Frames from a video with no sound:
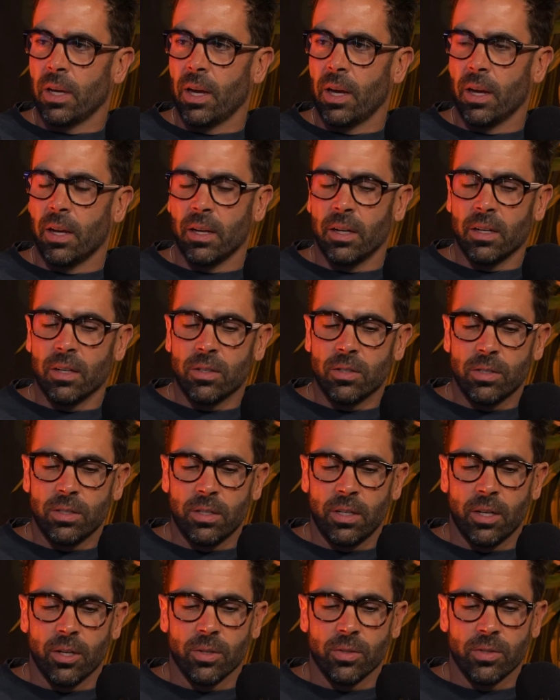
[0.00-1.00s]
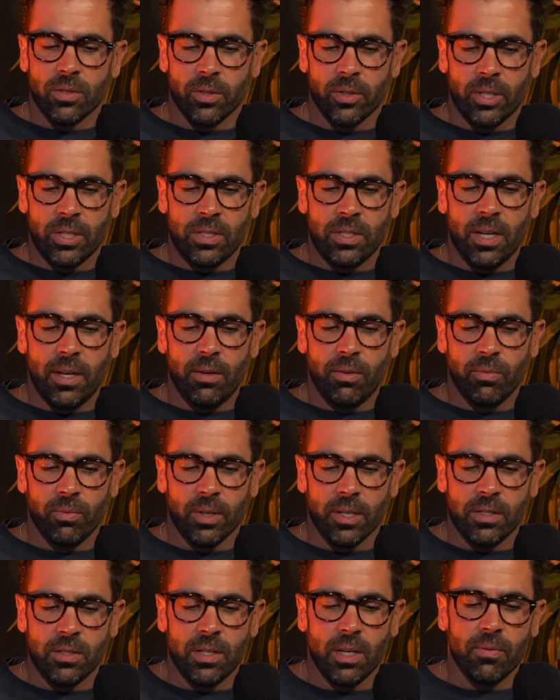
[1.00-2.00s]
And, so let's say
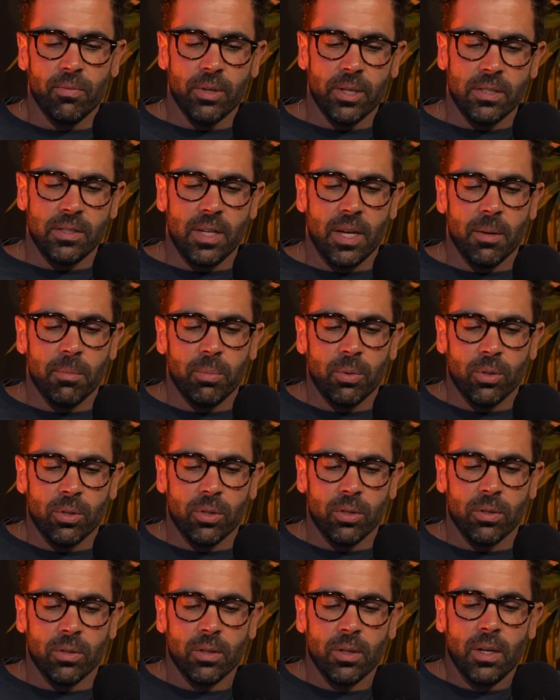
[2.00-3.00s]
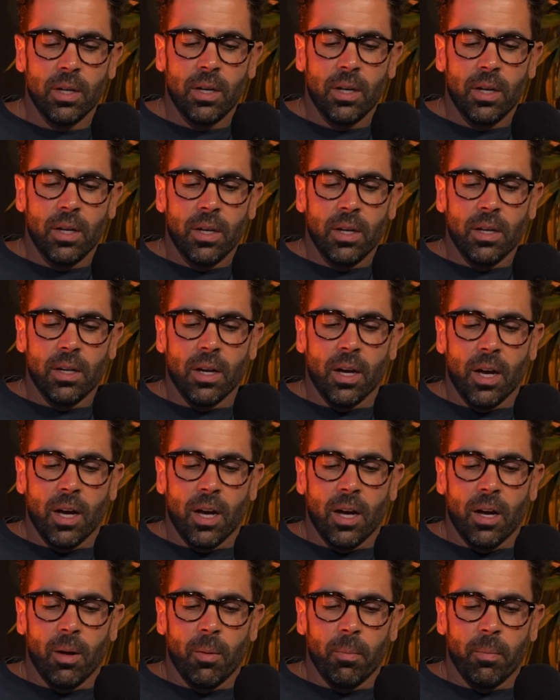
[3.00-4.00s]
for example,
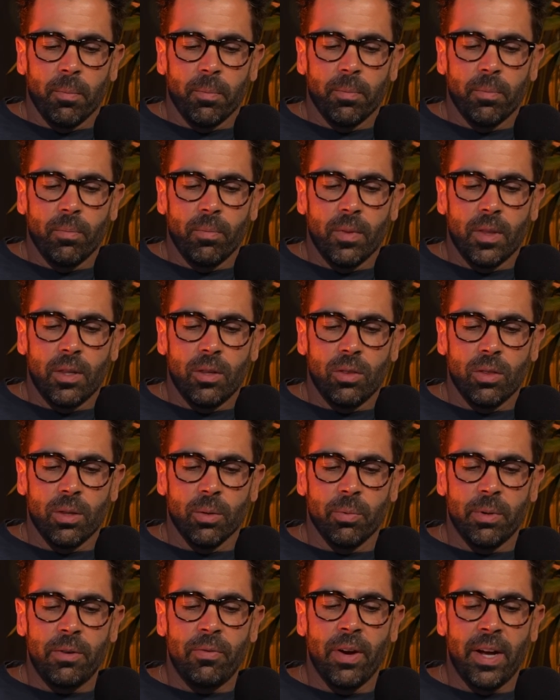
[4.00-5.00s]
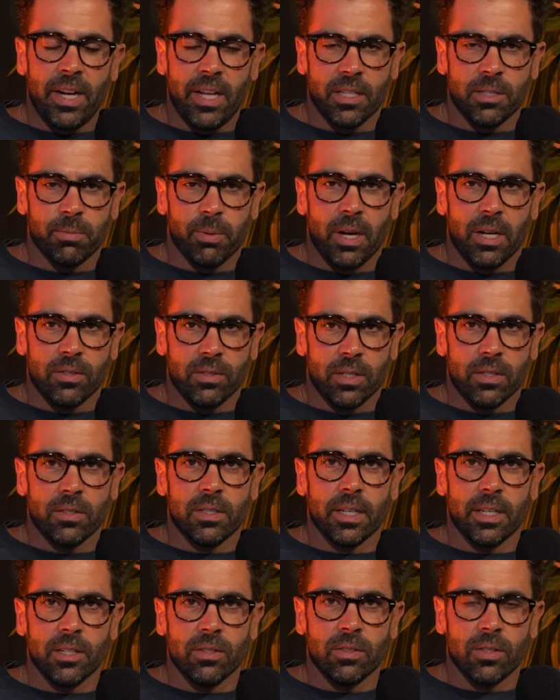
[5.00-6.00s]
the refinance process,
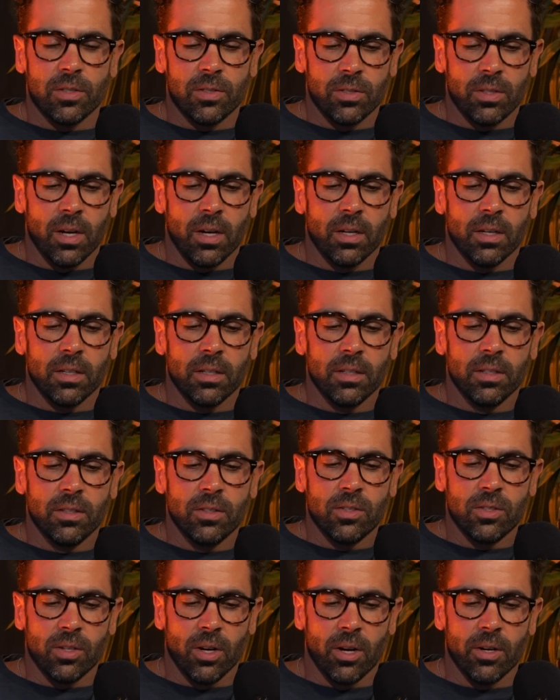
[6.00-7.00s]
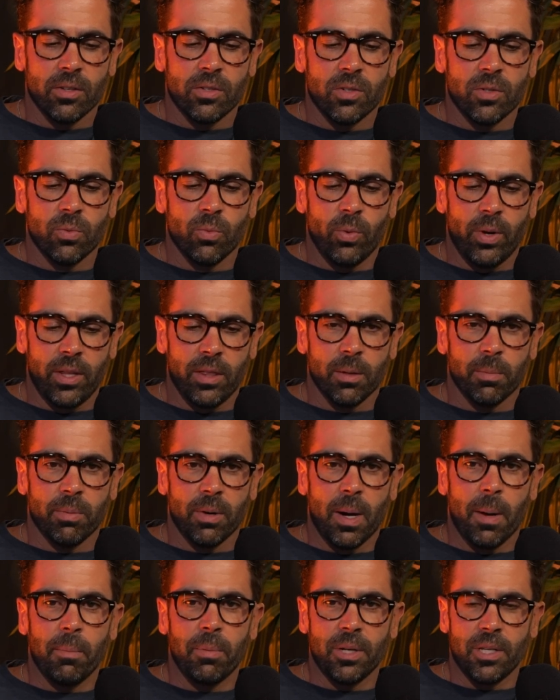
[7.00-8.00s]
I guess starts when the
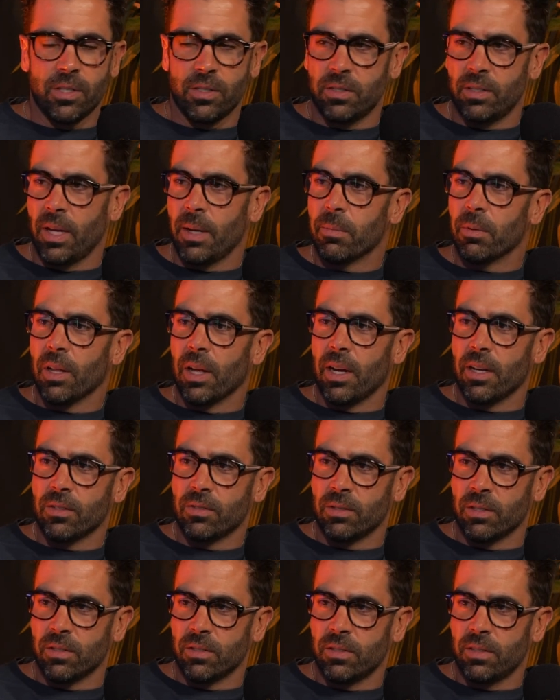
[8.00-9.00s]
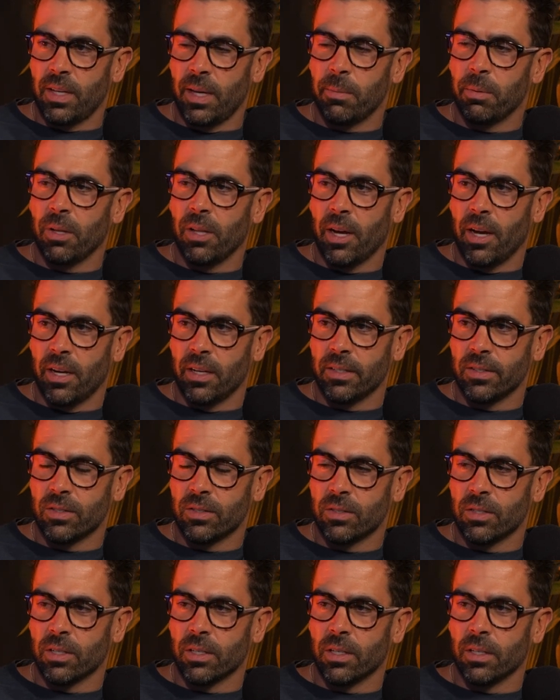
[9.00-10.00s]
property's stabilized. And
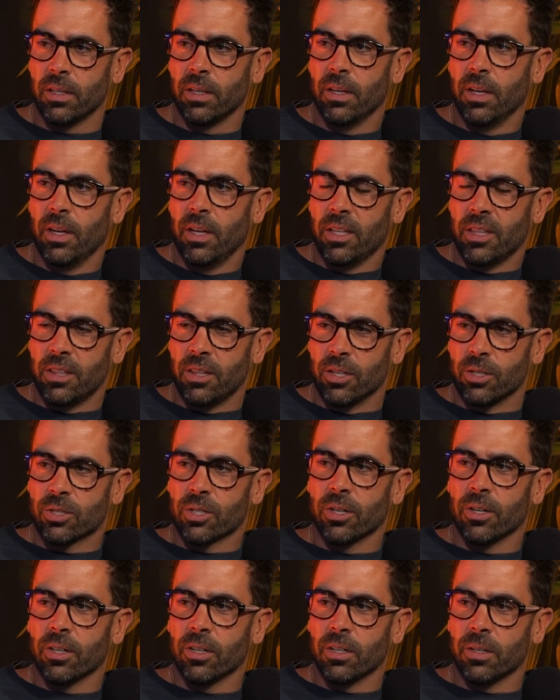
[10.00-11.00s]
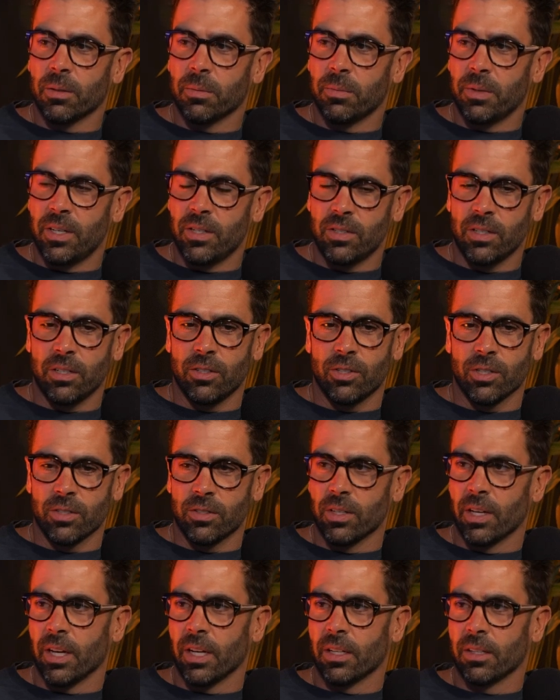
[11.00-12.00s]
stabilized, the term isn't
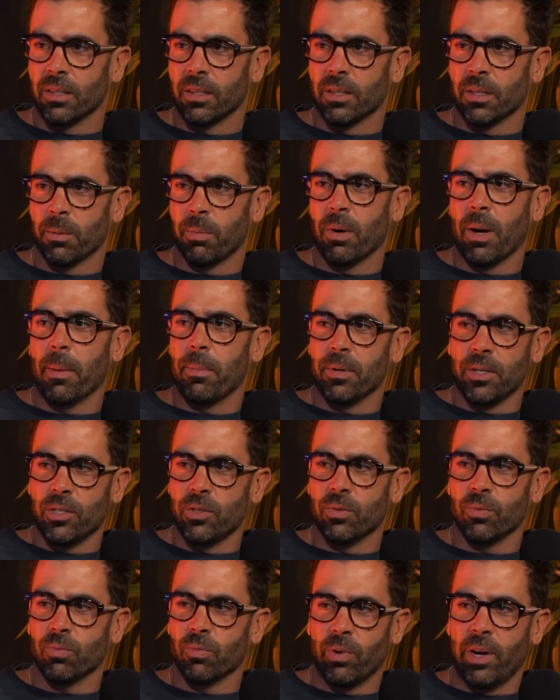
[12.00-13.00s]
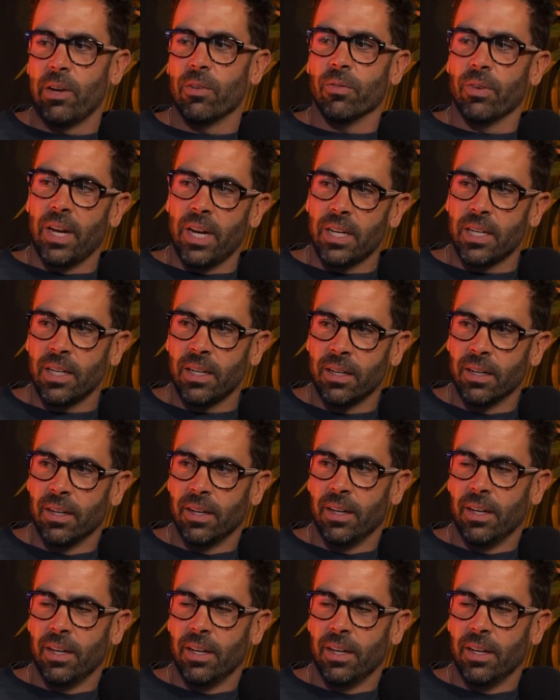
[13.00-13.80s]
just like the property's rent ready.